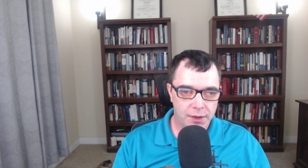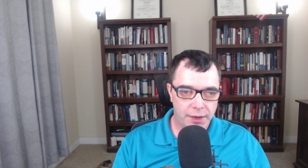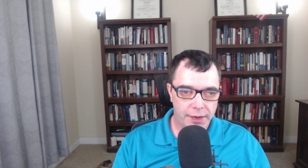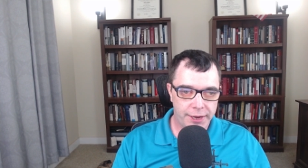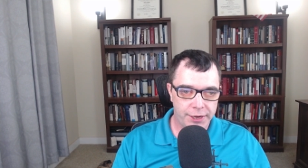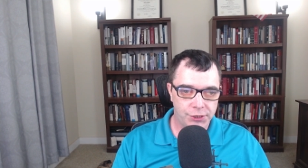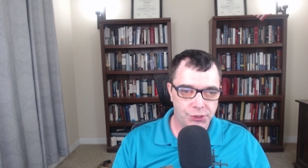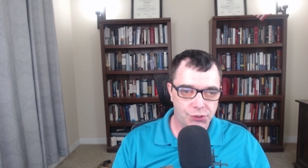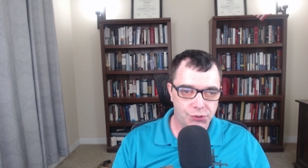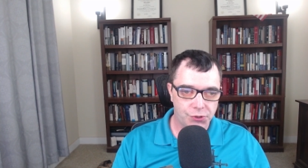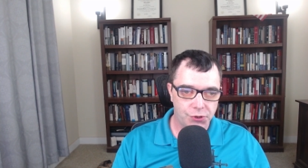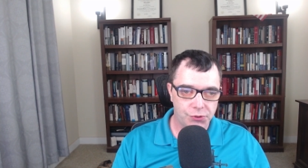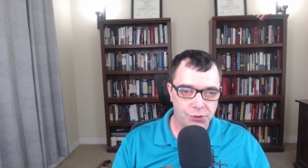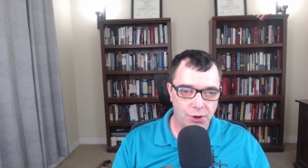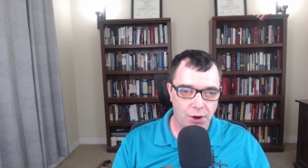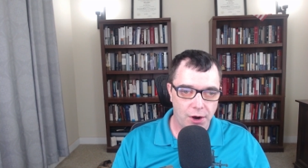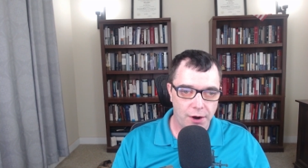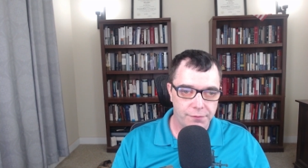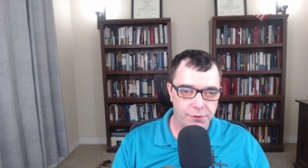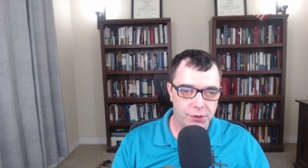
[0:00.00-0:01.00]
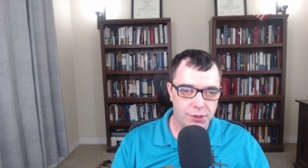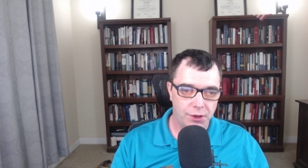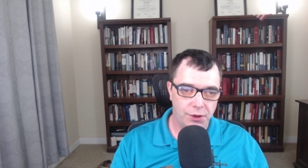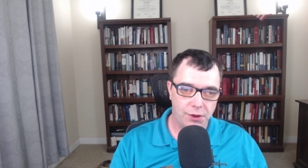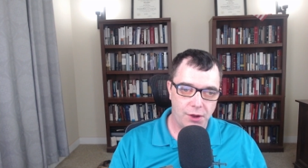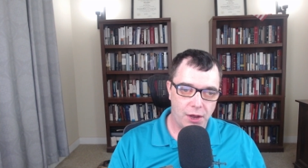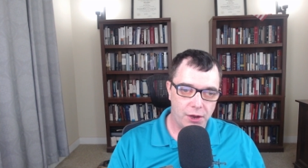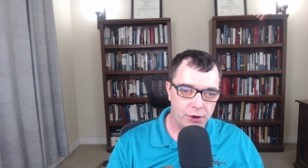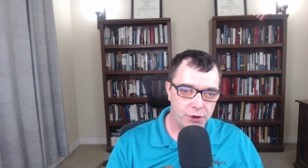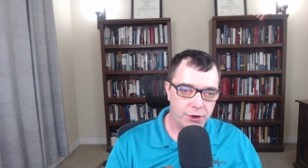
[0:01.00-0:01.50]
In truth, however, the
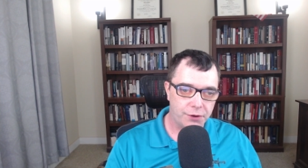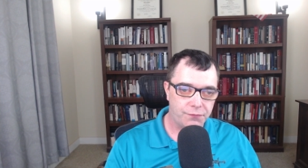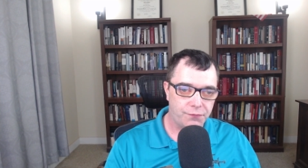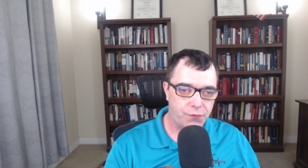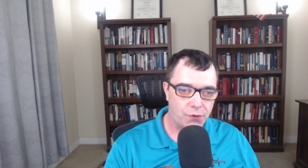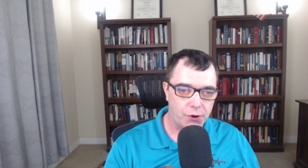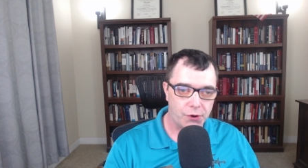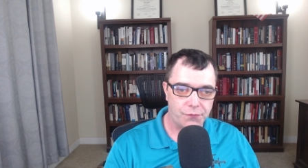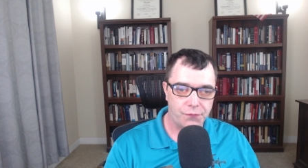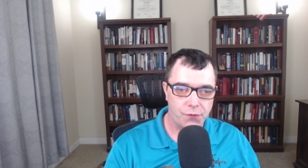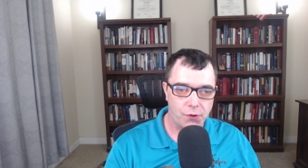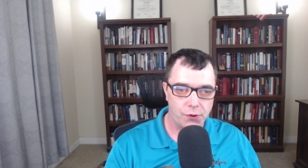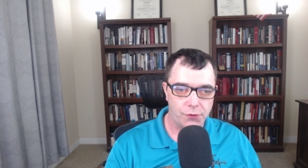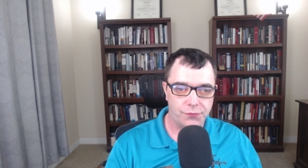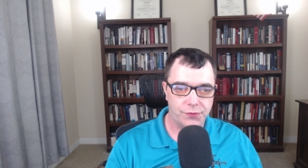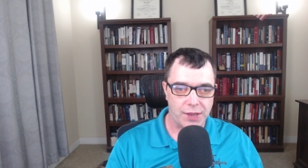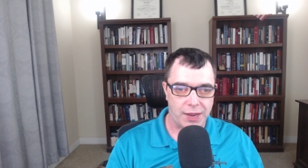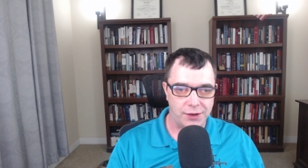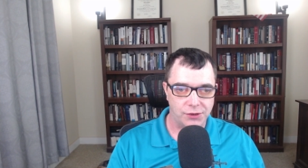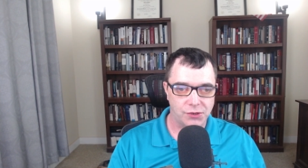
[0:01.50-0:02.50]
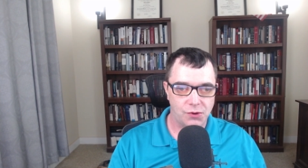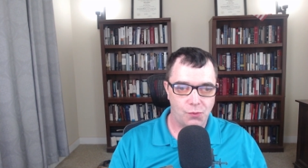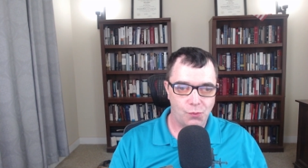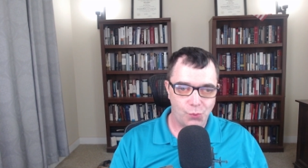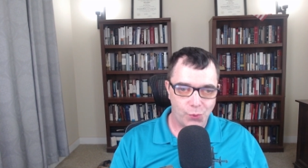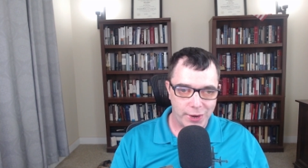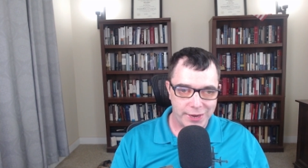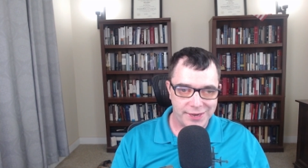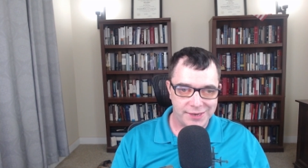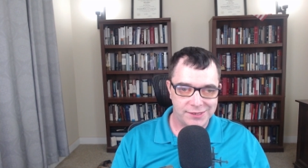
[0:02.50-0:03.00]
one hundred forty-four thousand
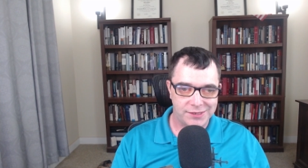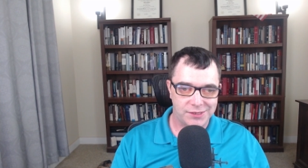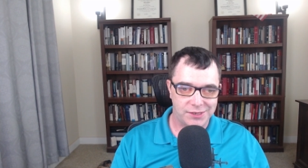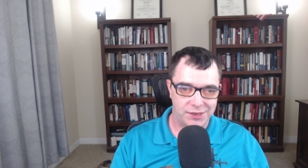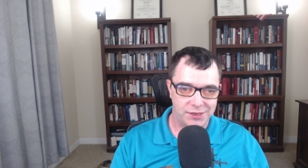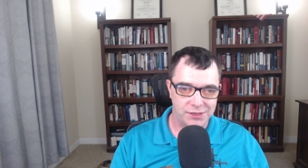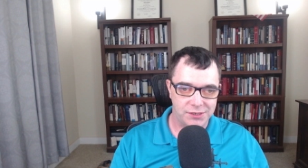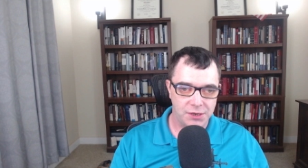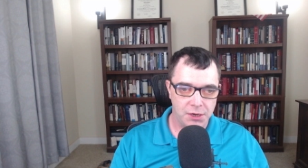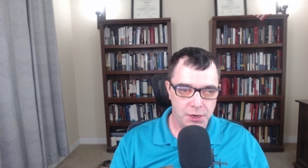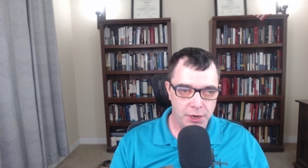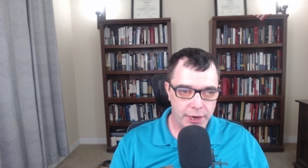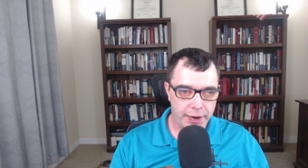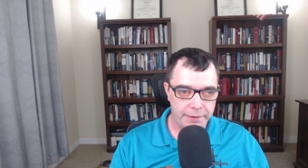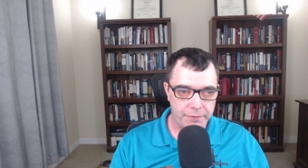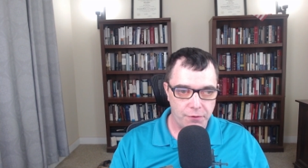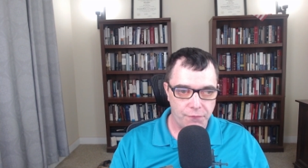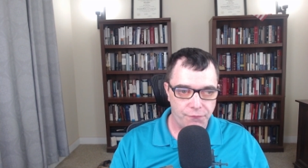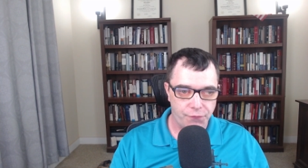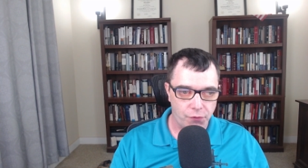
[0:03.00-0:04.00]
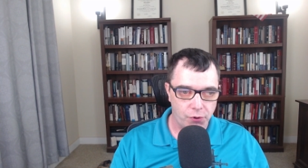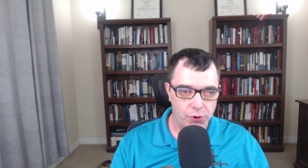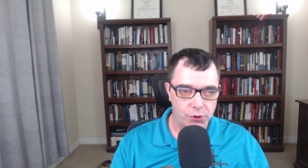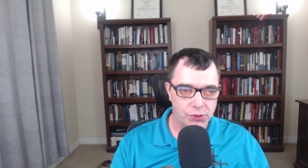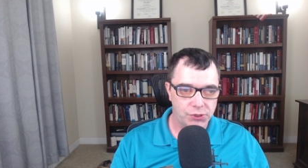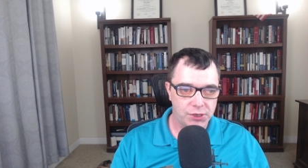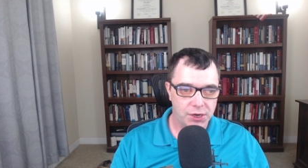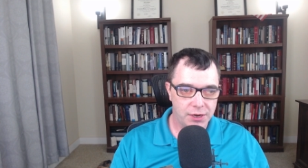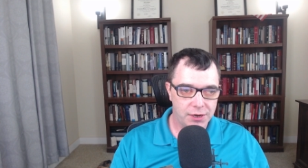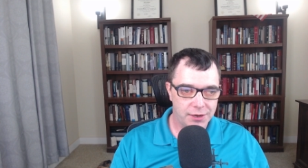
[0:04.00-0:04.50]
witnesses, it
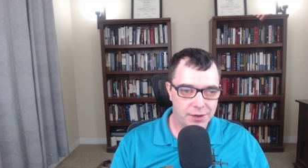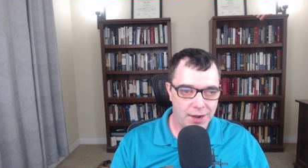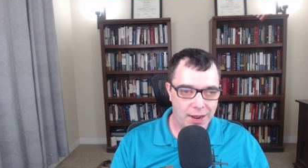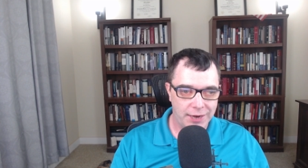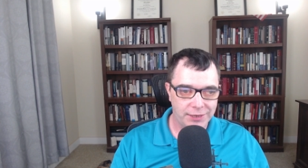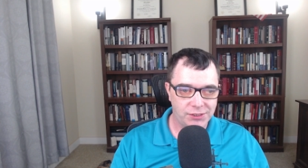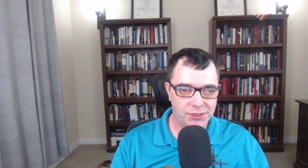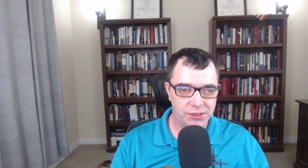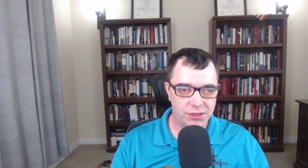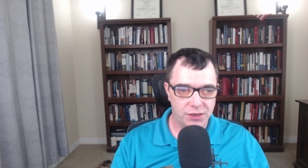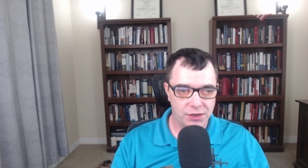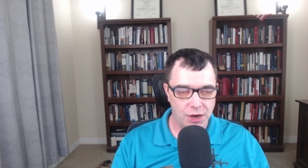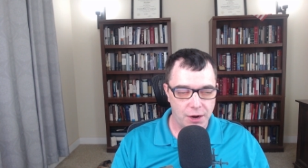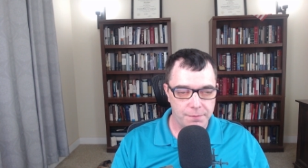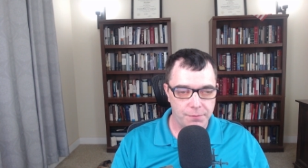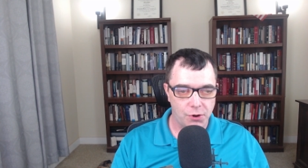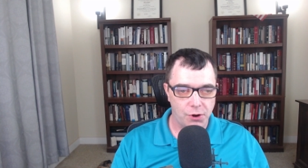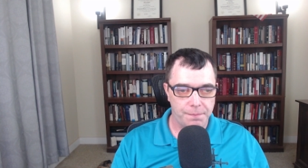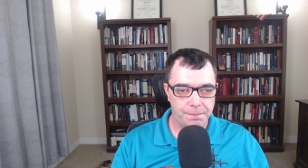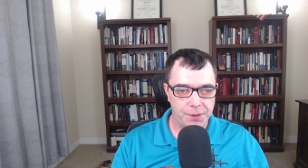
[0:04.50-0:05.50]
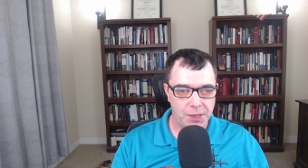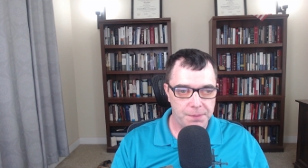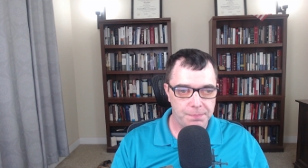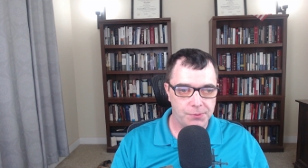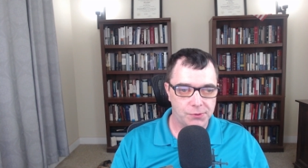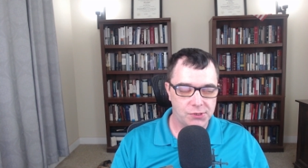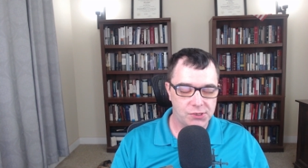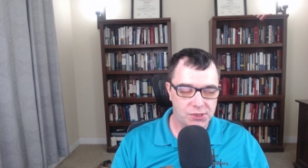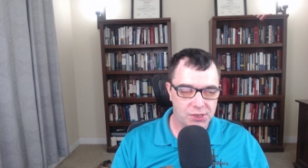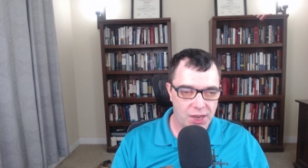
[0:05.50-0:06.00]
refers not to the number of
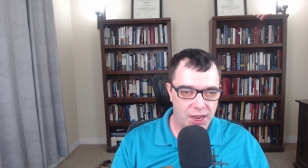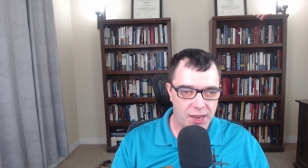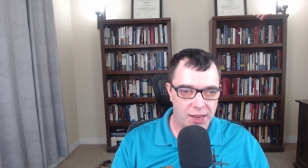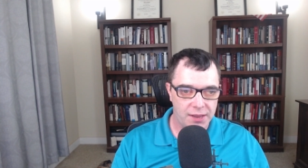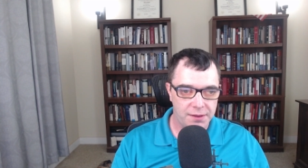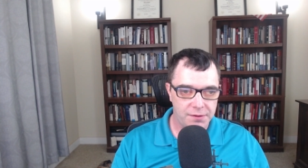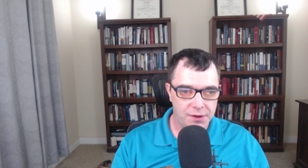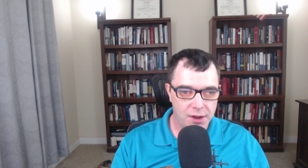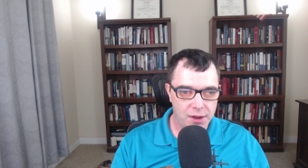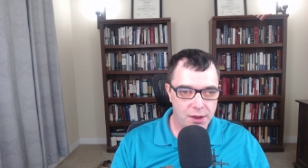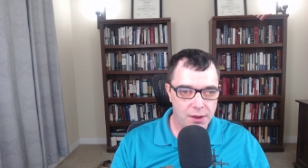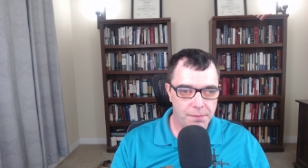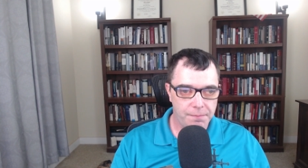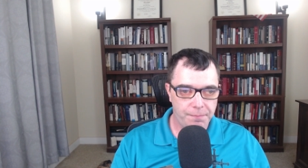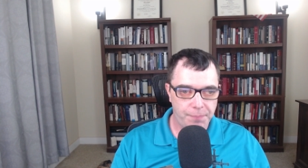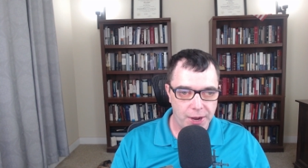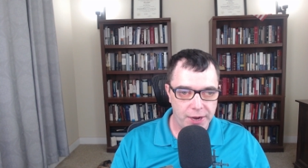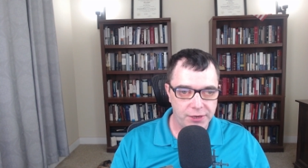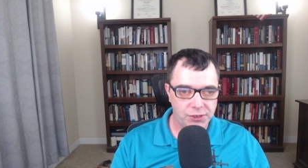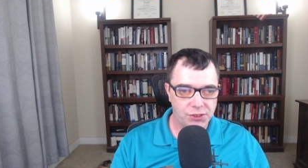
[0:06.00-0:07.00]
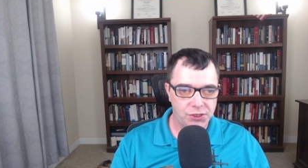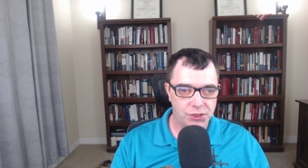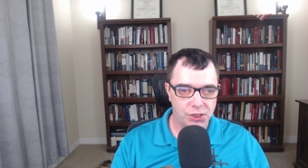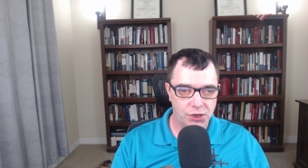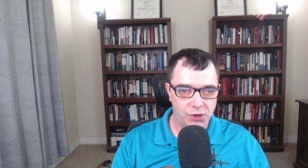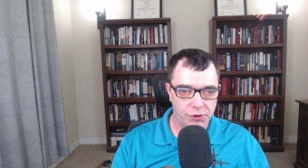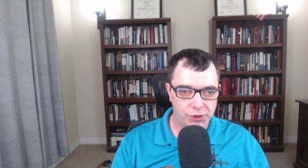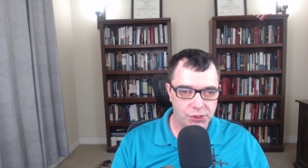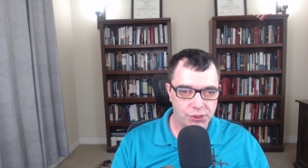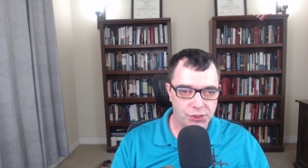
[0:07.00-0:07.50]
people saved, but to the
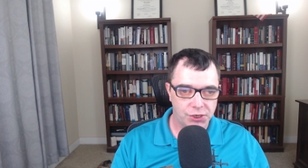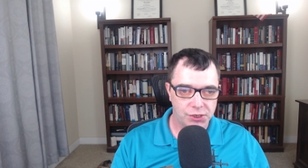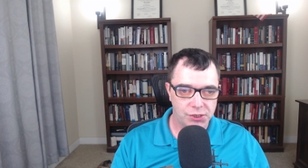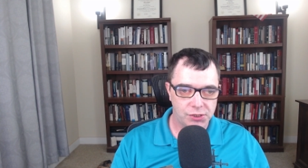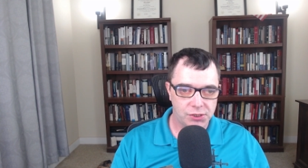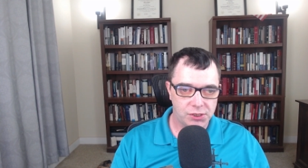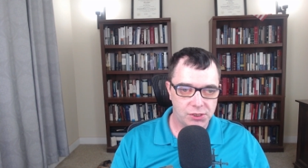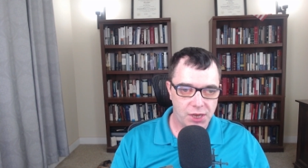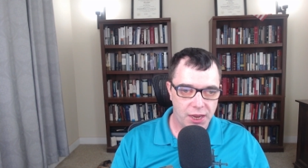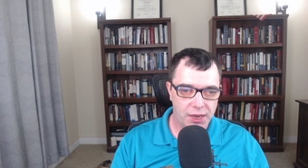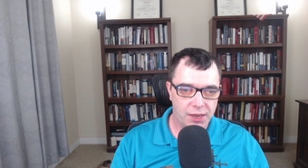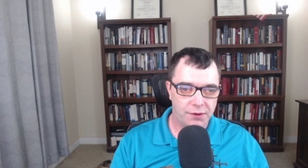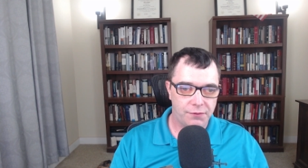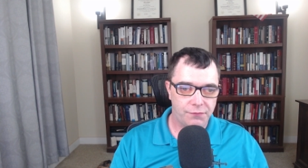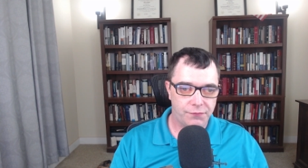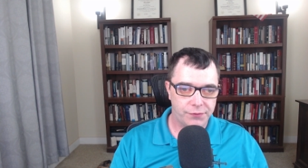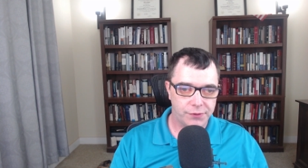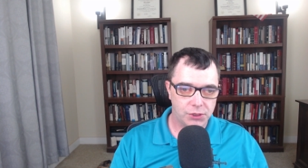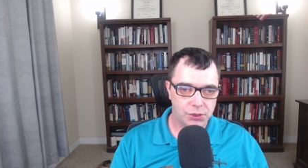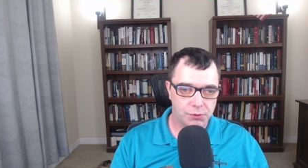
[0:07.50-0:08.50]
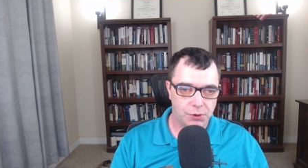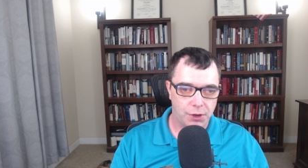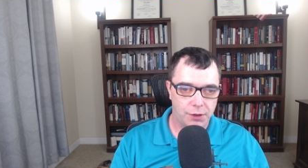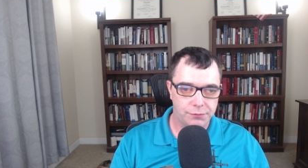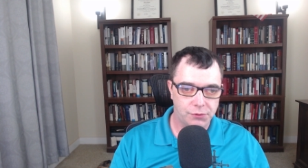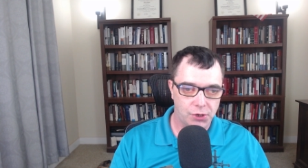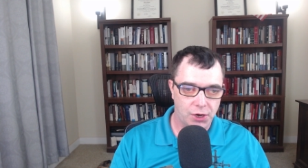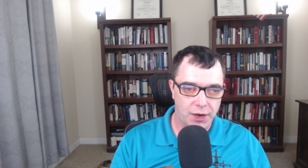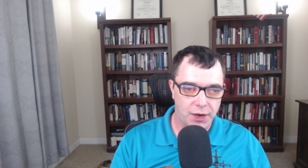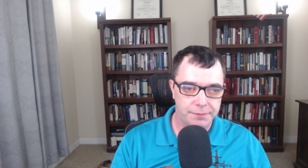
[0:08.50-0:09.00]
Christians taken from the twelve
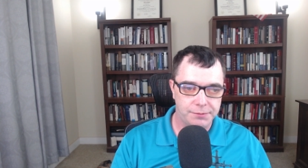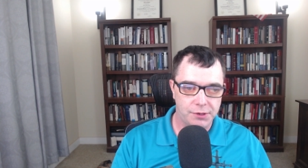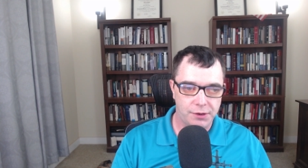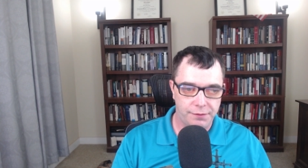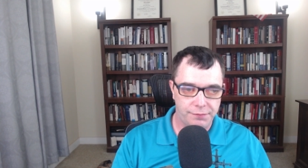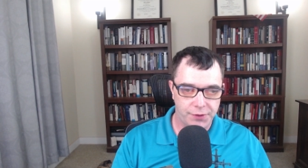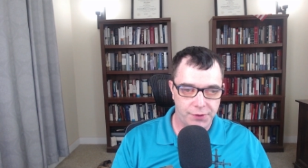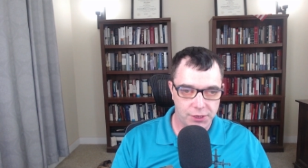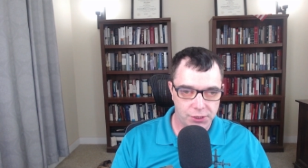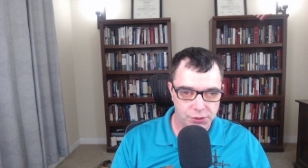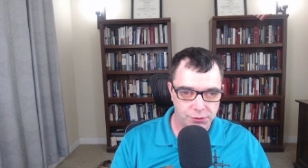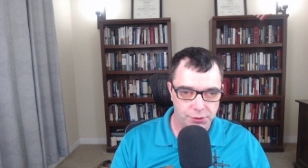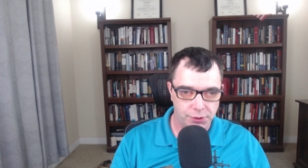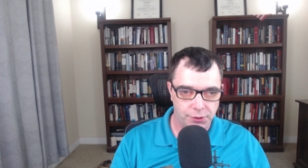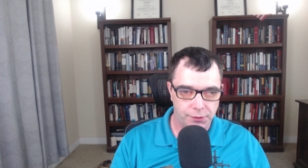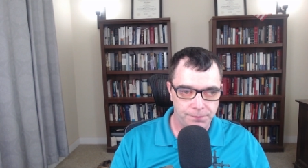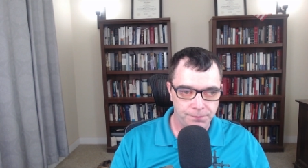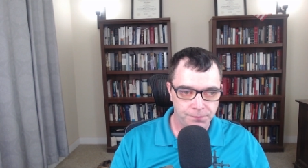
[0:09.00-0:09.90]
tribes of Israel,